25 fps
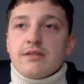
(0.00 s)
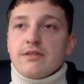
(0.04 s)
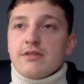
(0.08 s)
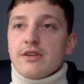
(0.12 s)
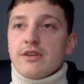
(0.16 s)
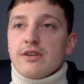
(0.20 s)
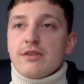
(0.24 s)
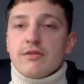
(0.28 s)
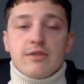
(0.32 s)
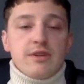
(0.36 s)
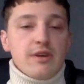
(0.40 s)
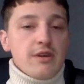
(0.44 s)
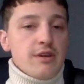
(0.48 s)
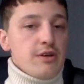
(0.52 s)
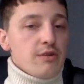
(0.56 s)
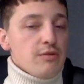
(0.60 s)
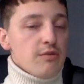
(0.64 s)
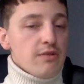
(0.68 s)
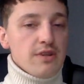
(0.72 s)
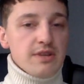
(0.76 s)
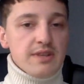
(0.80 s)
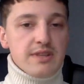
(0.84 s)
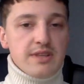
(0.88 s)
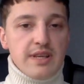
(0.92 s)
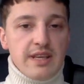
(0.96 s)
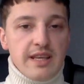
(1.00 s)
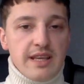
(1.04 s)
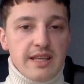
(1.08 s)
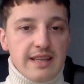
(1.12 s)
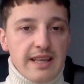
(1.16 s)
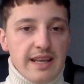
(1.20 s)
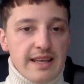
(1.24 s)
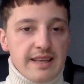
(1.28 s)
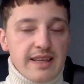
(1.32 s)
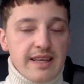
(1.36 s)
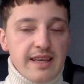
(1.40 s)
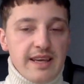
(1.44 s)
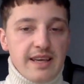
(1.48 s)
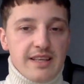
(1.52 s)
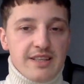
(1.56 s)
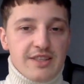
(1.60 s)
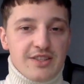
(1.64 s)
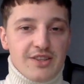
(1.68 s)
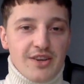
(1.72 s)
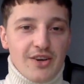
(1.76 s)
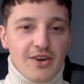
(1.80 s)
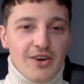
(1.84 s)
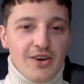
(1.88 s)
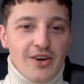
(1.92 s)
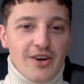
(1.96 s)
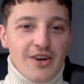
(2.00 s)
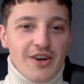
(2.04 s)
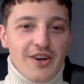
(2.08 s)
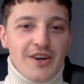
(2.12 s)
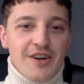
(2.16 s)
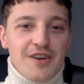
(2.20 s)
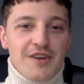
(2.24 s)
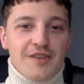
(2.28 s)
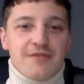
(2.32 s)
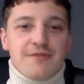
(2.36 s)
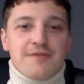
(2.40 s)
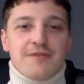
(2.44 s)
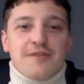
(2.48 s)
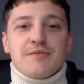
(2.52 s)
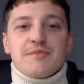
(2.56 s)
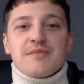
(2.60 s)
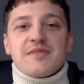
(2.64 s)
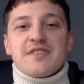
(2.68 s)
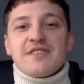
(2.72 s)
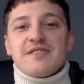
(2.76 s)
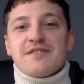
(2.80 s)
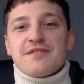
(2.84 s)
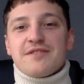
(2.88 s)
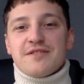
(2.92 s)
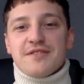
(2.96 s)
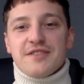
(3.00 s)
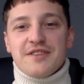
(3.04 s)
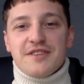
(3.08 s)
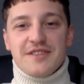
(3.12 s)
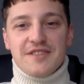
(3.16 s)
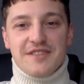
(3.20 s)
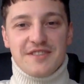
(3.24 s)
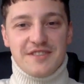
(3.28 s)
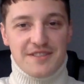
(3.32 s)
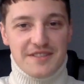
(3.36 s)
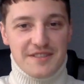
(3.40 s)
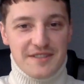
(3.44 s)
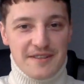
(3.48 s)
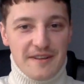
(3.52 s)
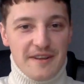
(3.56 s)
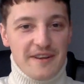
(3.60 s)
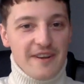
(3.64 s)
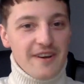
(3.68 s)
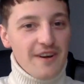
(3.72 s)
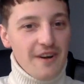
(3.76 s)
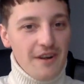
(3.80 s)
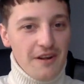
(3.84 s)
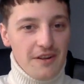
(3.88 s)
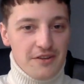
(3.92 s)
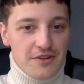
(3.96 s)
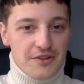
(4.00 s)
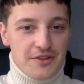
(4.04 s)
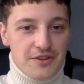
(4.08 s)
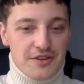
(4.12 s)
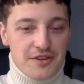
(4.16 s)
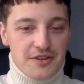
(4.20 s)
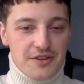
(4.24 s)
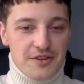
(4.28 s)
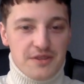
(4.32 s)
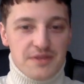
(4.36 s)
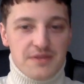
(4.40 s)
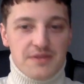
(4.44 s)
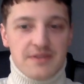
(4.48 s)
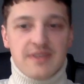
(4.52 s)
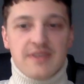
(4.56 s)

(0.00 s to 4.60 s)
You will see that kids are from different cultures,